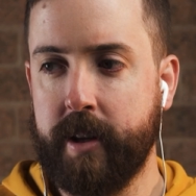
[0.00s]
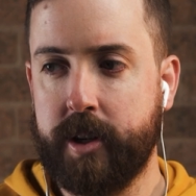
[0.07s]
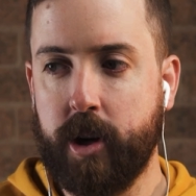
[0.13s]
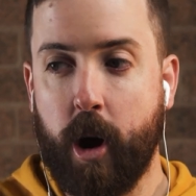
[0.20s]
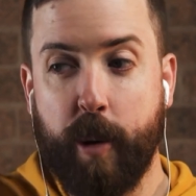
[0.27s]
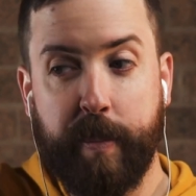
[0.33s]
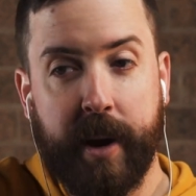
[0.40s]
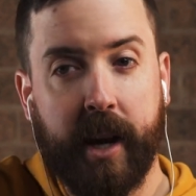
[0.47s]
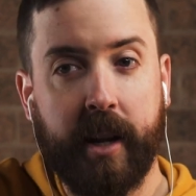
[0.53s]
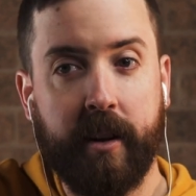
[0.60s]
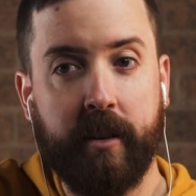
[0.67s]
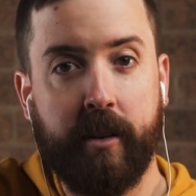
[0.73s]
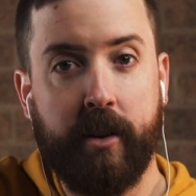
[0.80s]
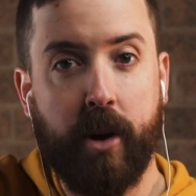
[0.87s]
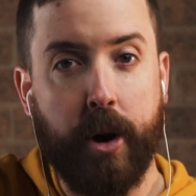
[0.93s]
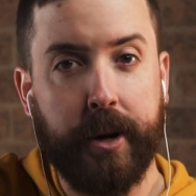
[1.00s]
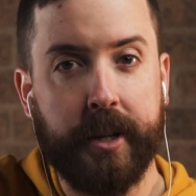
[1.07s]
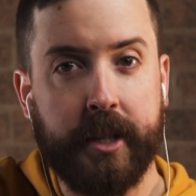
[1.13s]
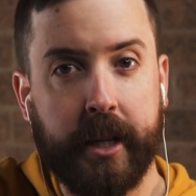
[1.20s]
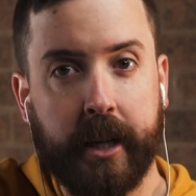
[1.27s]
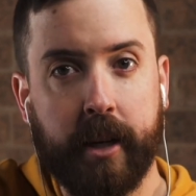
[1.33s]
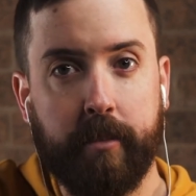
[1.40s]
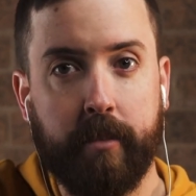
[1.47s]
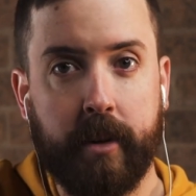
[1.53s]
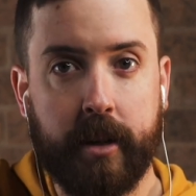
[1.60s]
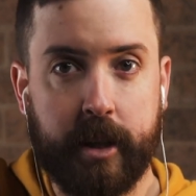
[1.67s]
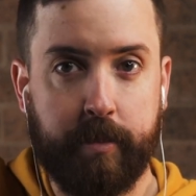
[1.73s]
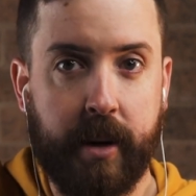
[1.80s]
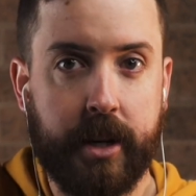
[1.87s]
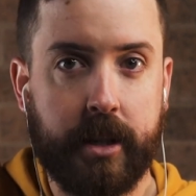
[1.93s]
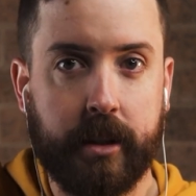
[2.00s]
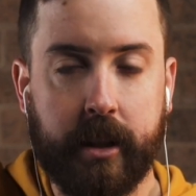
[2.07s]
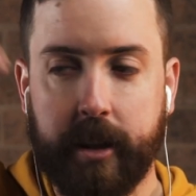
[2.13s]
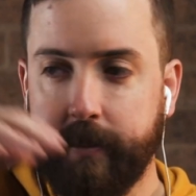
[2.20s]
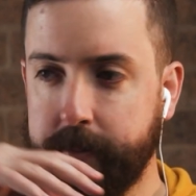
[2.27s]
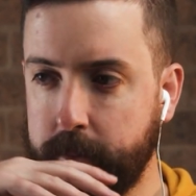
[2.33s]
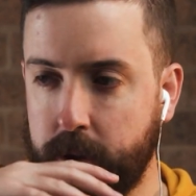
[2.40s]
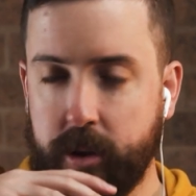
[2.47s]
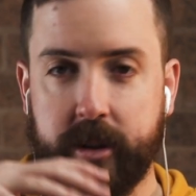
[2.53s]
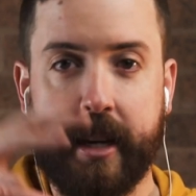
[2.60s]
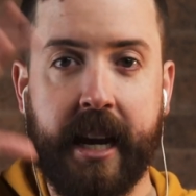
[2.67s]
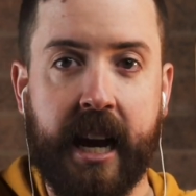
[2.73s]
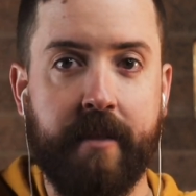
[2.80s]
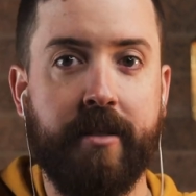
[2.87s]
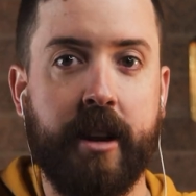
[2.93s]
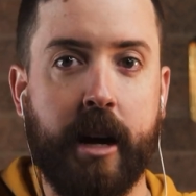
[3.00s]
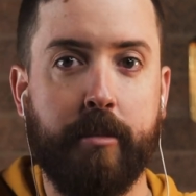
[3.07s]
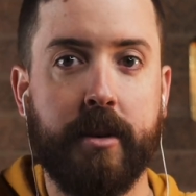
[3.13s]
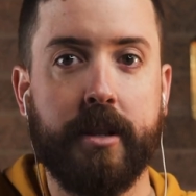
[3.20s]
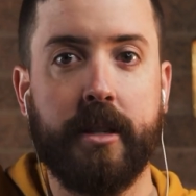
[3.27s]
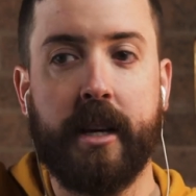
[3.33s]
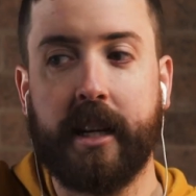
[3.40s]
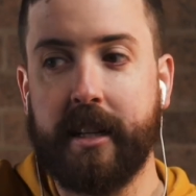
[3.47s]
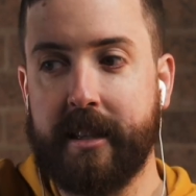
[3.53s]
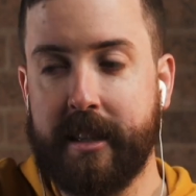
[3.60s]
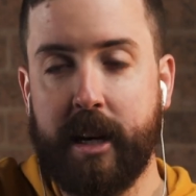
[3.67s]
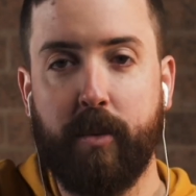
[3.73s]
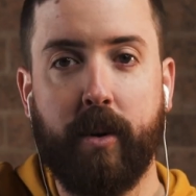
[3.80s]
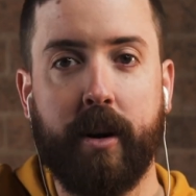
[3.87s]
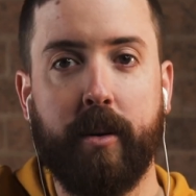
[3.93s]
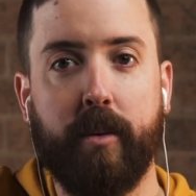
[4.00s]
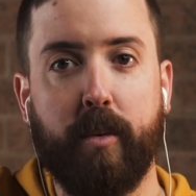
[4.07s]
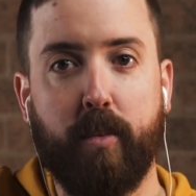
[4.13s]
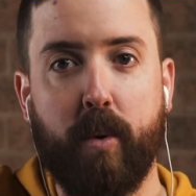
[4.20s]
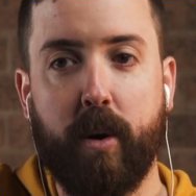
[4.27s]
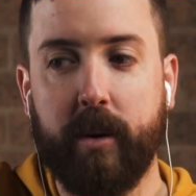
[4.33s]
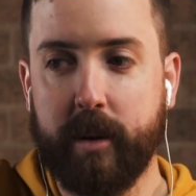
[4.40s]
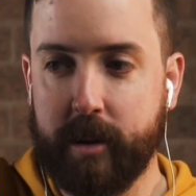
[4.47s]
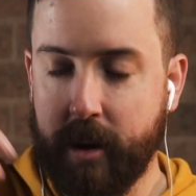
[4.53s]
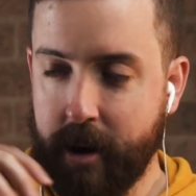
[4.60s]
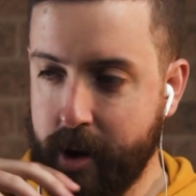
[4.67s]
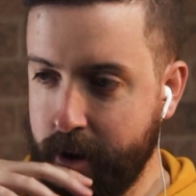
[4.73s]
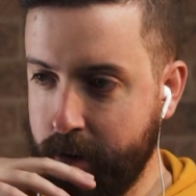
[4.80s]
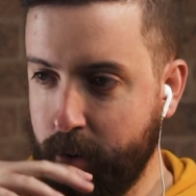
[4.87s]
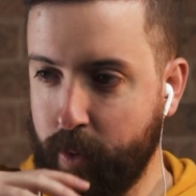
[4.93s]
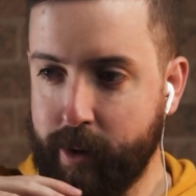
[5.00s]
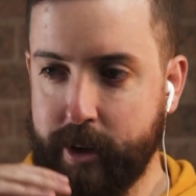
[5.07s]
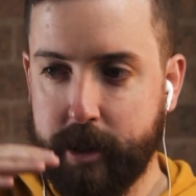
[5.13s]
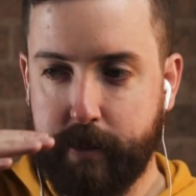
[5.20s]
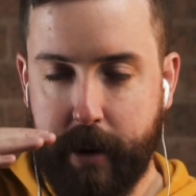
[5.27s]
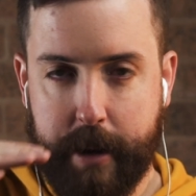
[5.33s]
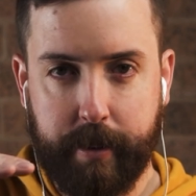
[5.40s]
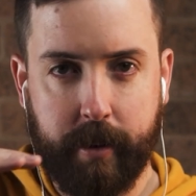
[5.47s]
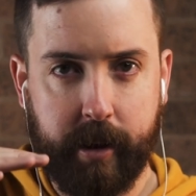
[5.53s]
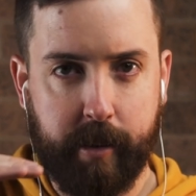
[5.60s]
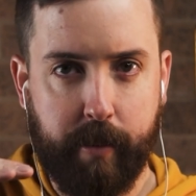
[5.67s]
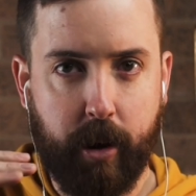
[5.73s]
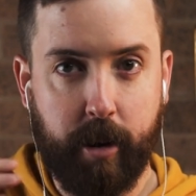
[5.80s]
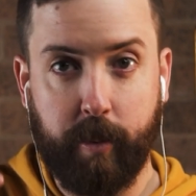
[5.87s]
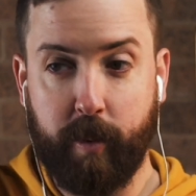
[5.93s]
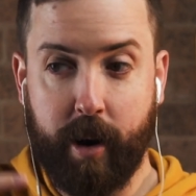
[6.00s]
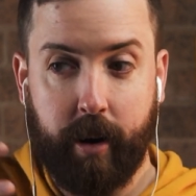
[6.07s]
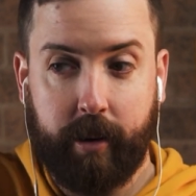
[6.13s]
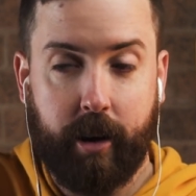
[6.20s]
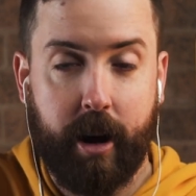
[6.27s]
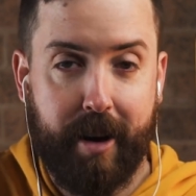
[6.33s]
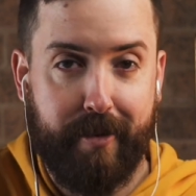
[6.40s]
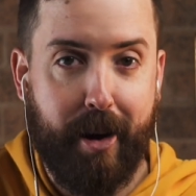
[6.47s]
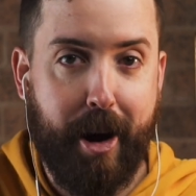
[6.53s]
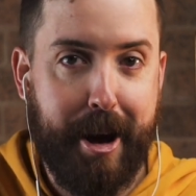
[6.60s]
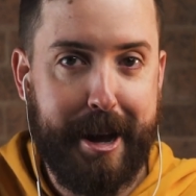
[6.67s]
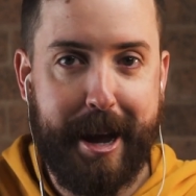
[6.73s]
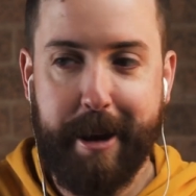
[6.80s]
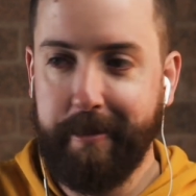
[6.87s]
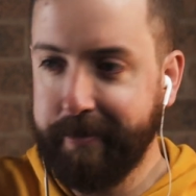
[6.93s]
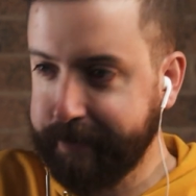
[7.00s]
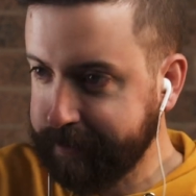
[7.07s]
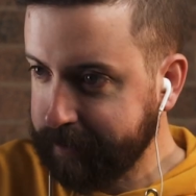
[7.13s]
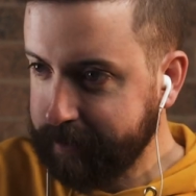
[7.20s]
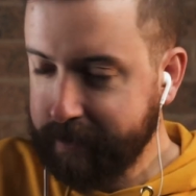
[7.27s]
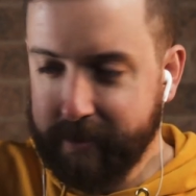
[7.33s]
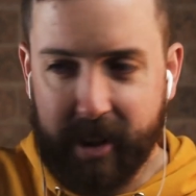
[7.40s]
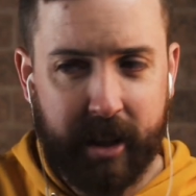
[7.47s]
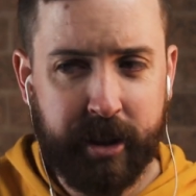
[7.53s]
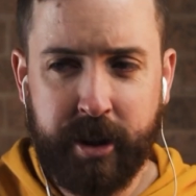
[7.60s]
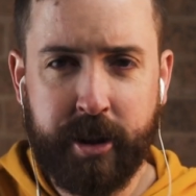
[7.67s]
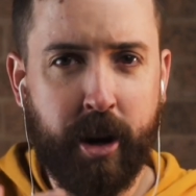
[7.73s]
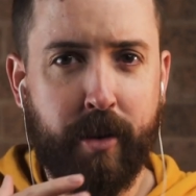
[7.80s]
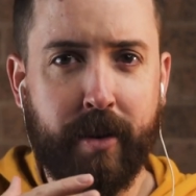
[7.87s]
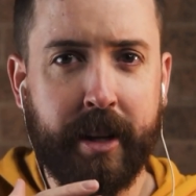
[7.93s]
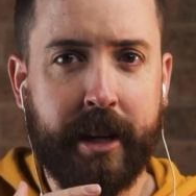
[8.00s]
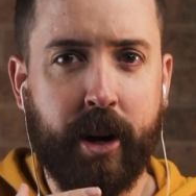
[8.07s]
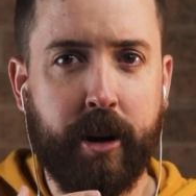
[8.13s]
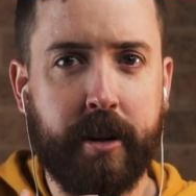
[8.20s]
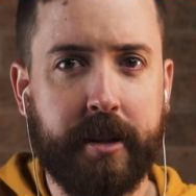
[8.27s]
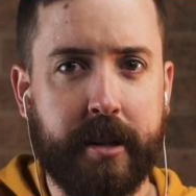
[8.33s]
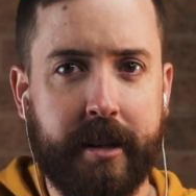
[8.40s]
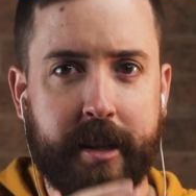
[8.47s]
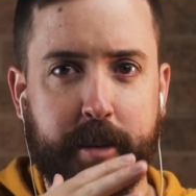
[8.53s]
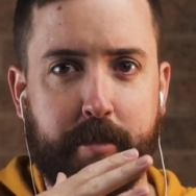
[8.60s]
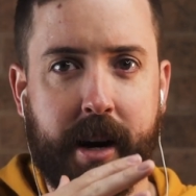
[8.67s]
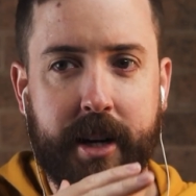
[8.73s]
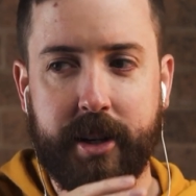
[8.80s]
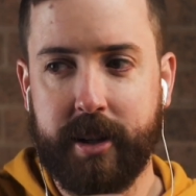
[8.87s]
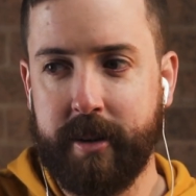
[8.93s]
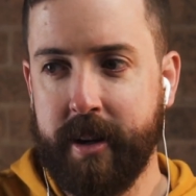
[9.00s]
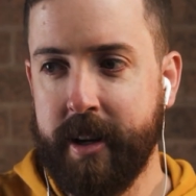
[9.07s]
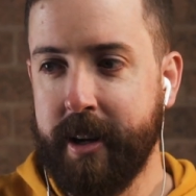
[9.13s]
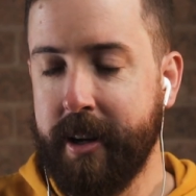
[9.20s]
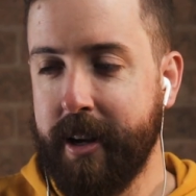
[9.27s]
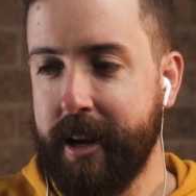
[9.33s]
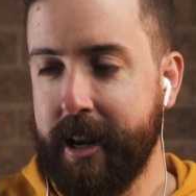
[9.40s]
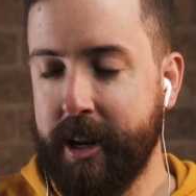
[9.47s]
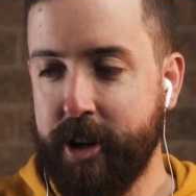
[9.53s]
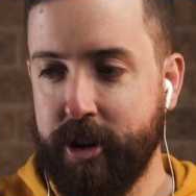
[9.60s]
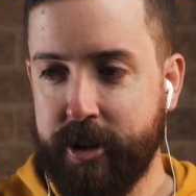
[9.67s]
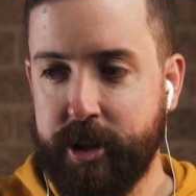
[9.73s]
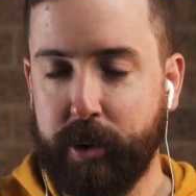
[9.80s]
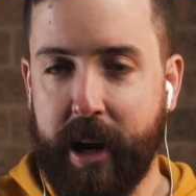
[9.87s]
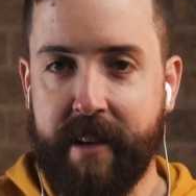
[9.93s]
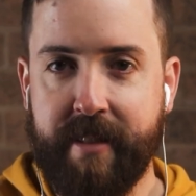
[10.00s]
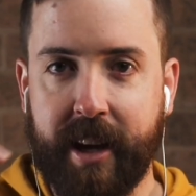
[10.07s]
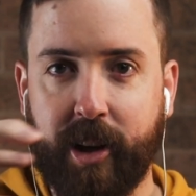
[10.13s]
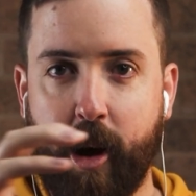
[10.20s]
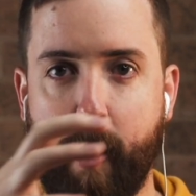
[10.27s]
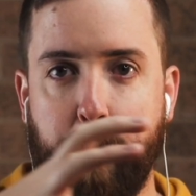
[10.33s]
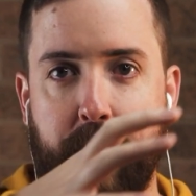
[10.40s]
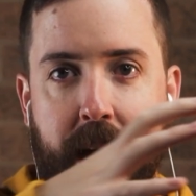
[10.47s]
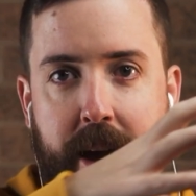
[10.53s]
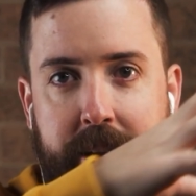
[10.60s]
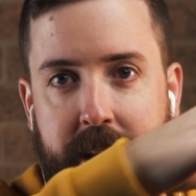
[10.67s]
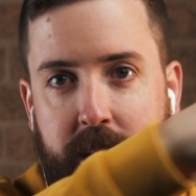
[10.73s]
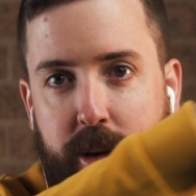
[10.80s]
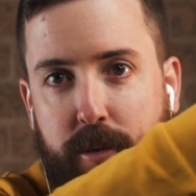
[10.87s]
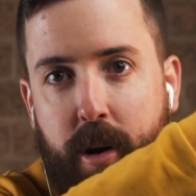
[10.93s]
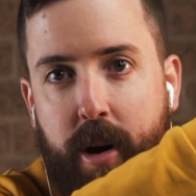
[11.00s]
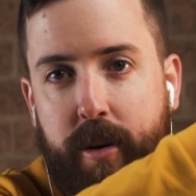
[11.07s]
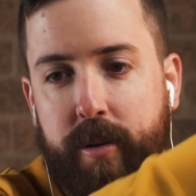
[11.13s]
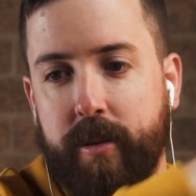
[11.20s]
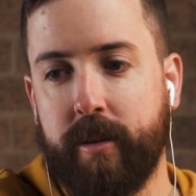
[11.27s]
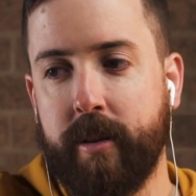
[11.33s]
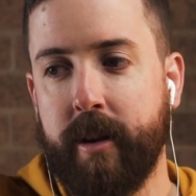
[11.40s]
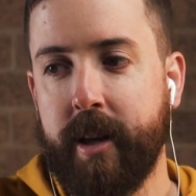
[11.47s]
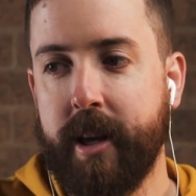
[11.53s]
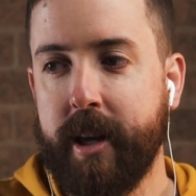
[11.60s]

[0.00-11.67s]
top end, noticing it, especially because they have the numbers and they can see what it was. Whereas people at the bottom, where kind of I am, you don't really notice it as much, and you still have that compounding growth.